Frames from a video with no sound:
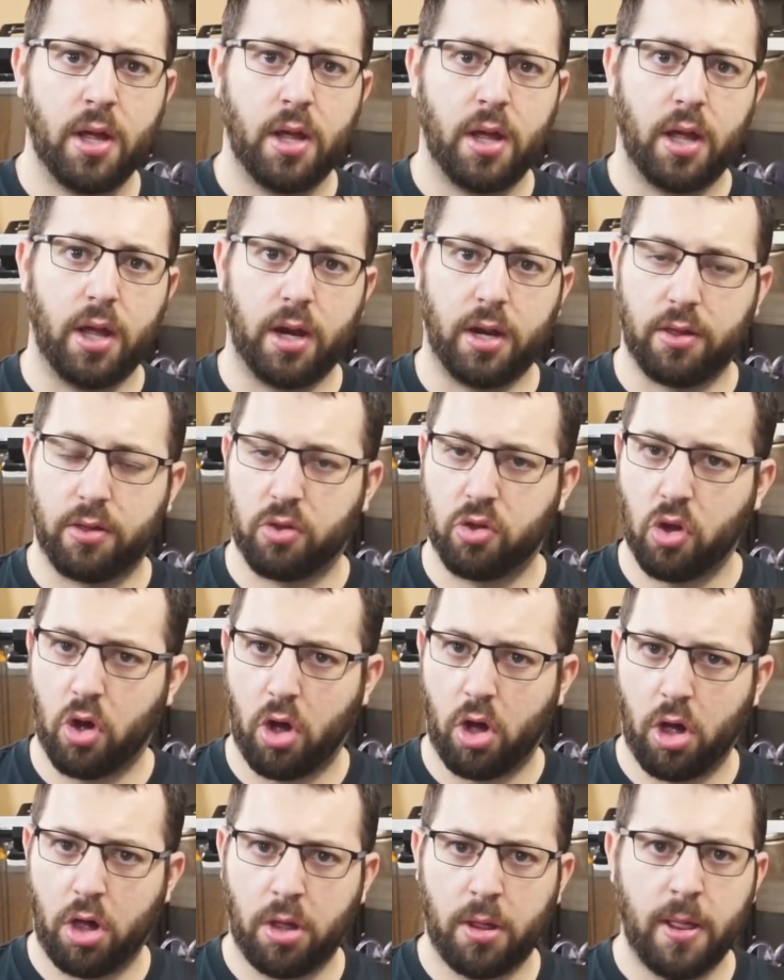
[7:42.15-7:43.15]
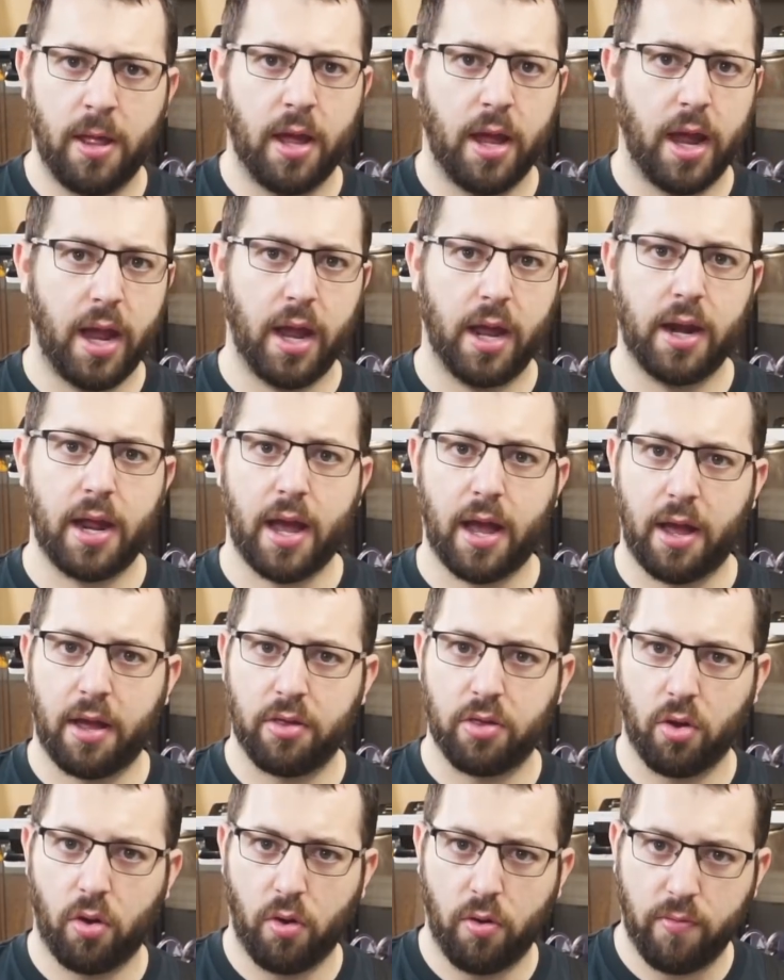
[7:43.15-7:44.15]
It is tall and
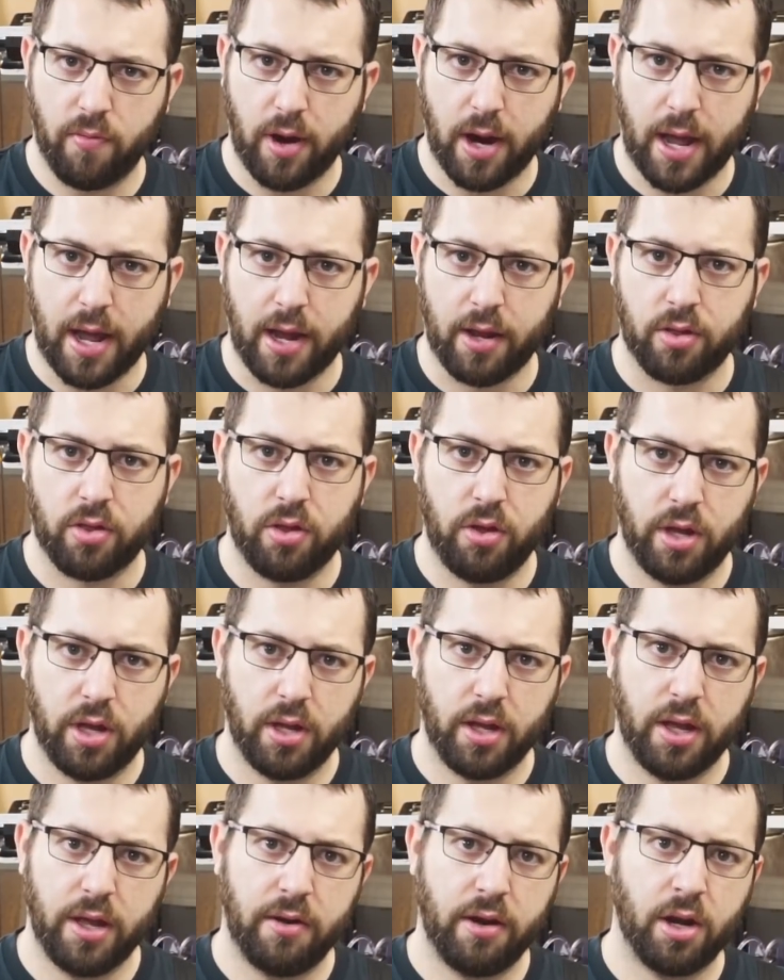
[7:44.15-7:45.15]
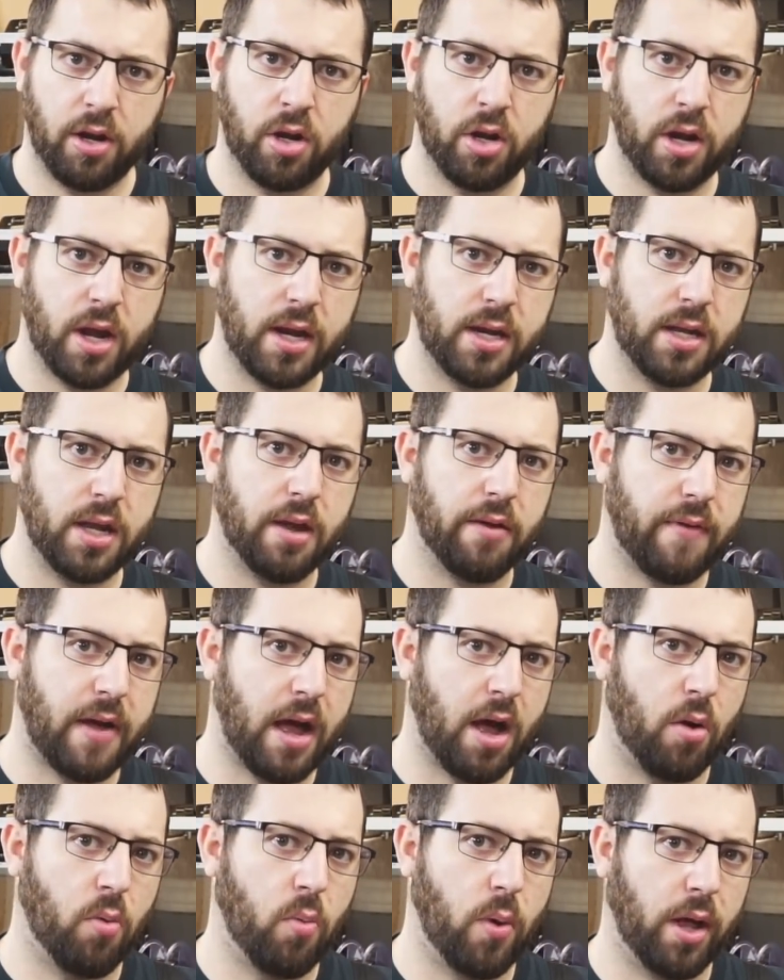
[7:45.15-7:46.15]
has overhang, so you can get a good idea of
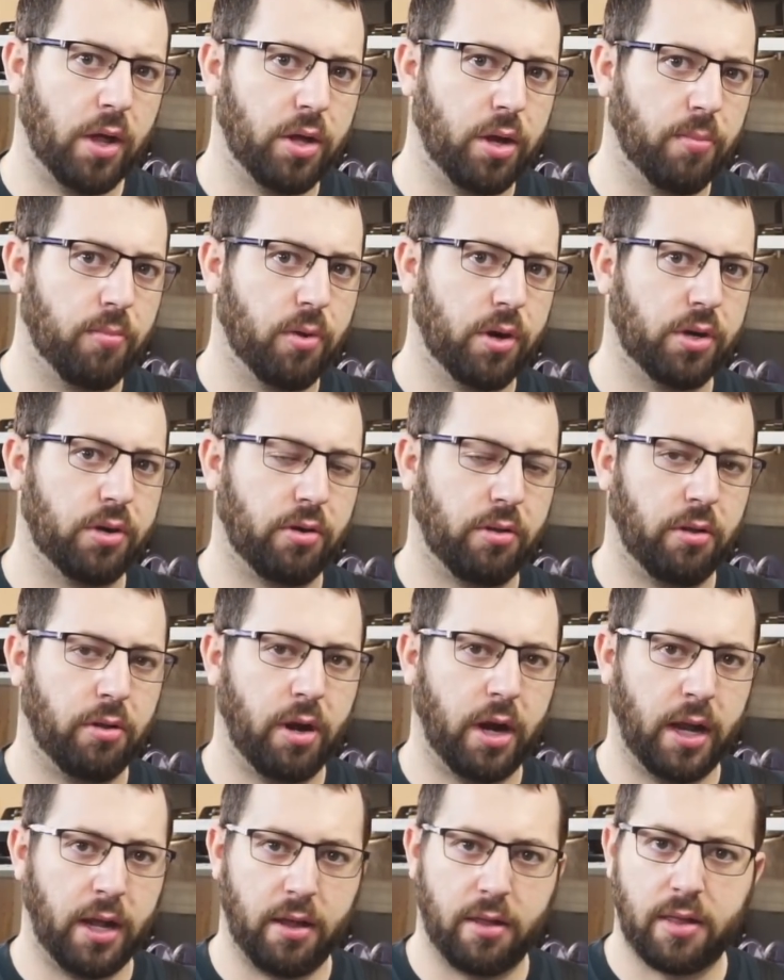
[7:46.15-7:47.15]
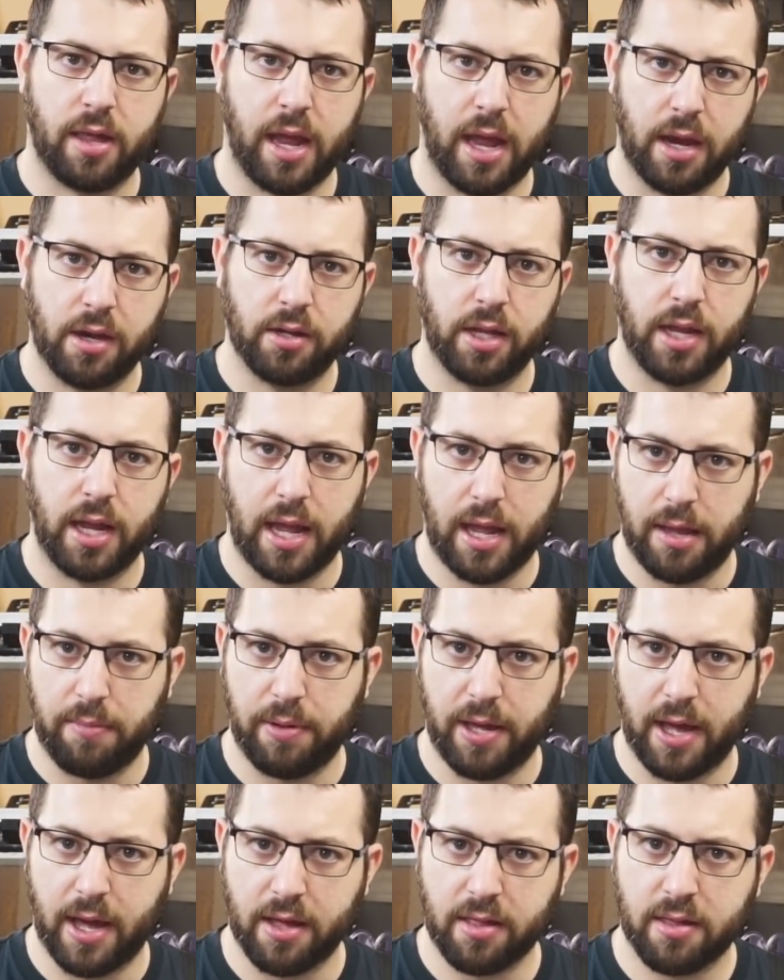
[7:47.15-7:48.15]
how well your printer is handling
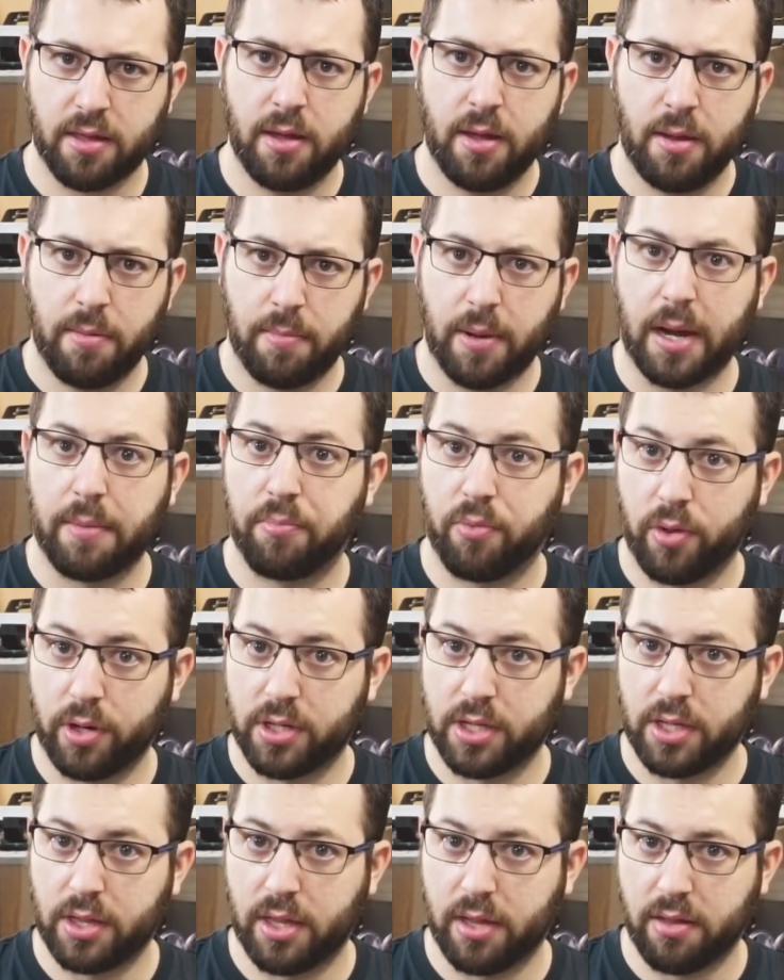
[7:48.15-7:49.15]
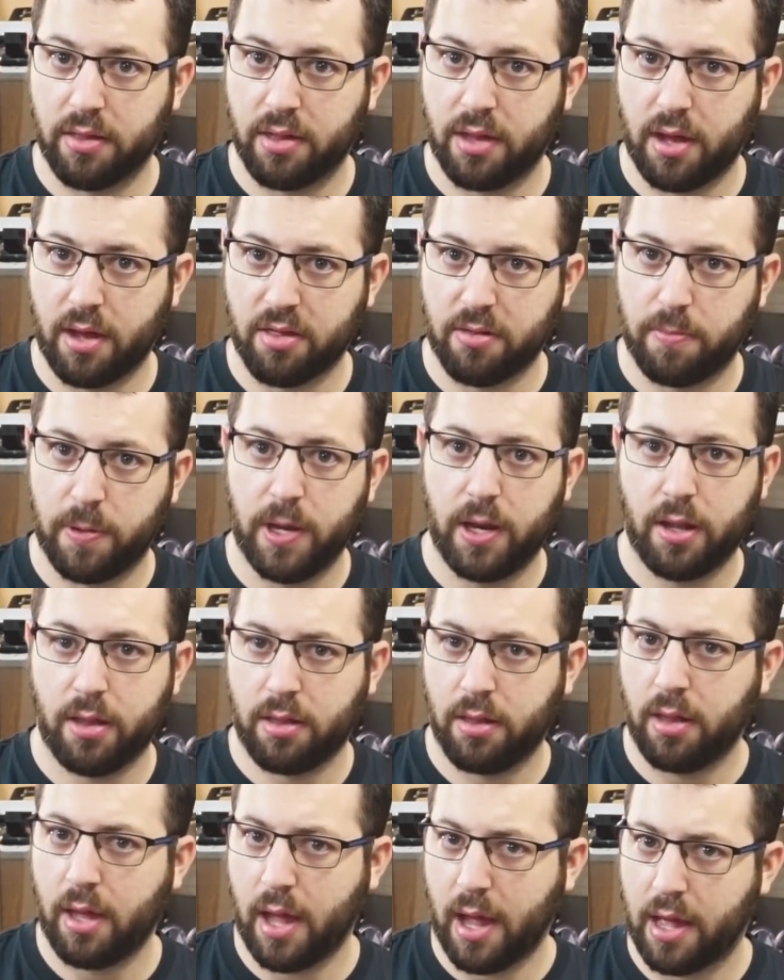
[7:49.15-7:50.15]
ABS by printing this test
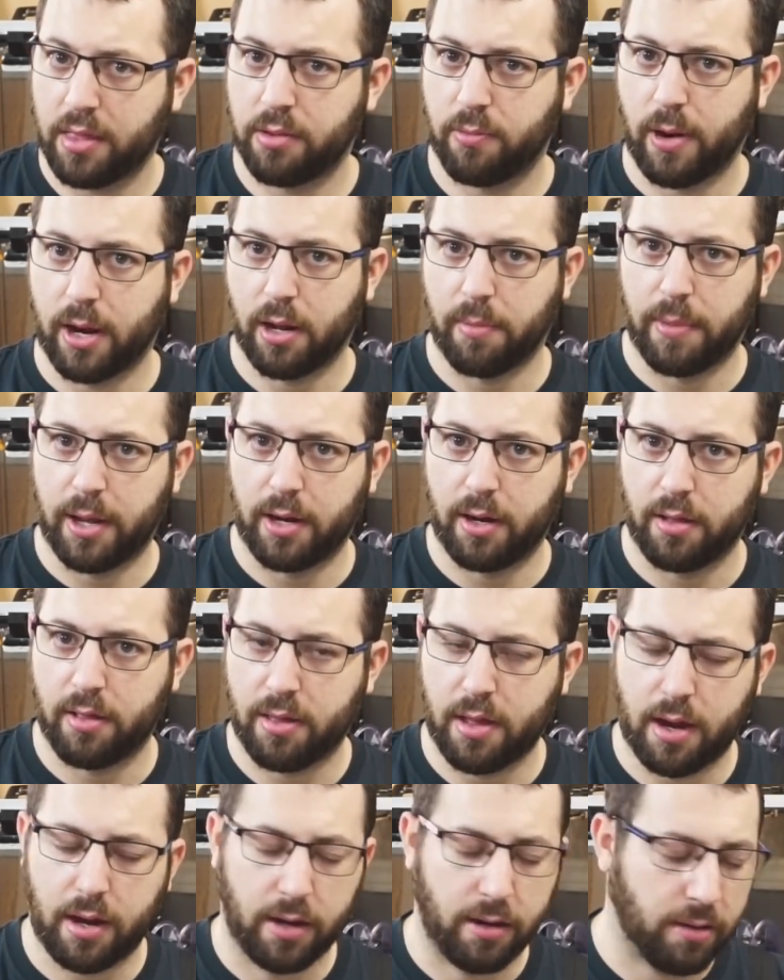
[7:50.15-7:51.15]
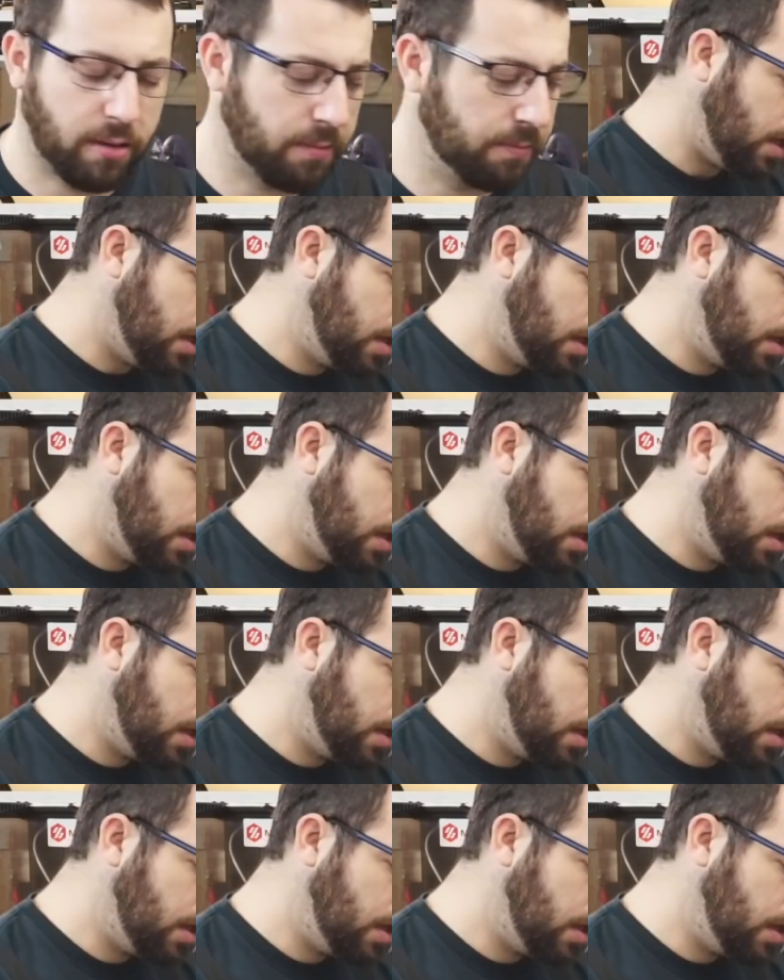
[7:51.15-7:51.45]
piece at the recommended settings.